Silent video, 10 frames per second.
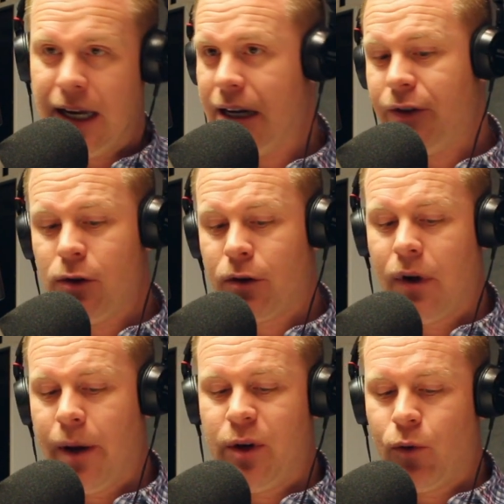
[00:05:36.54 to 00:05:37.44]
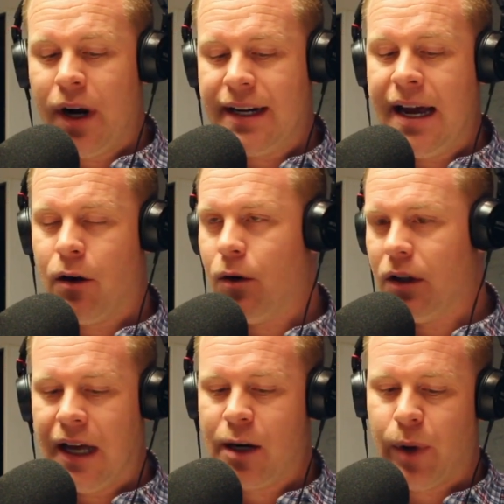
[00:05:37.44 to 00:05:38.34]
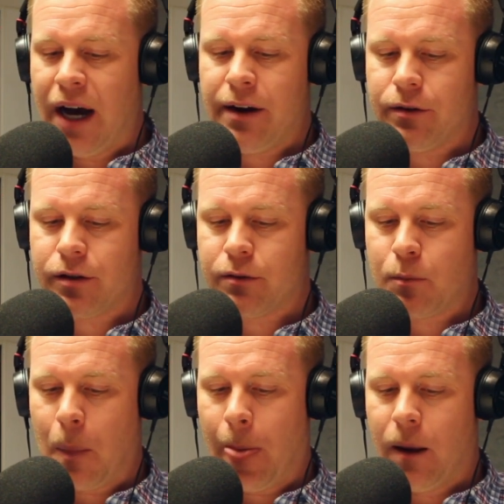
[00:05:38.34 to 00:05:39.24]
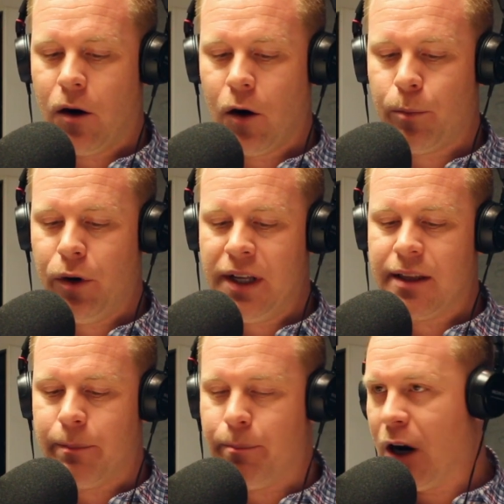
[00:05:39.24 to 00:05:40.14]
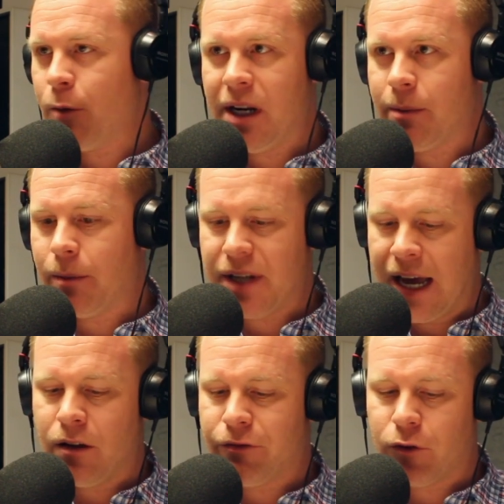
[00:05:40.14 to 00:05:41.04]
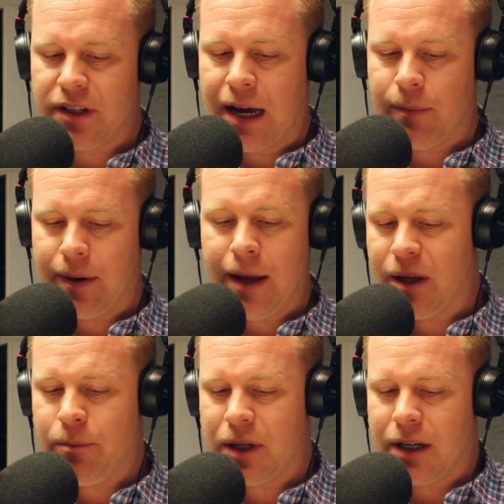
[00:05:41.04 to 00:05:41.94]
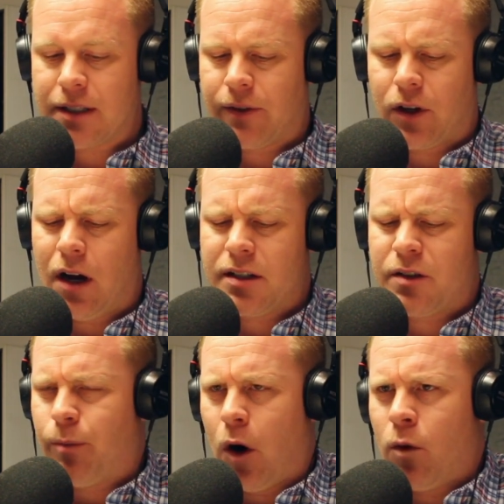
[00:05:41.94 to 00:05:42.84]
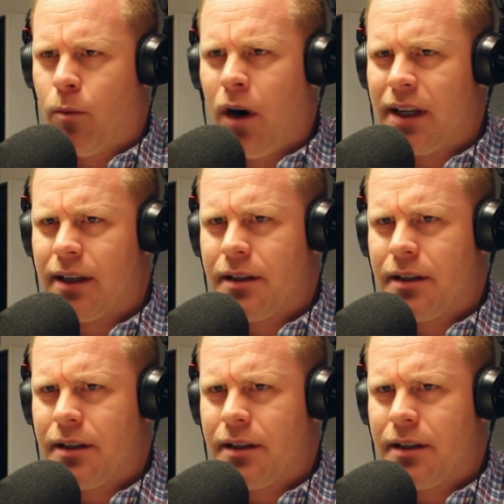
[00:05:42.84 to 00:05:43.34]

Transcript: And if you look, I mean, right now, a lot of buyers are putting the bare minimum down for down payment because of the cost of borrowing money.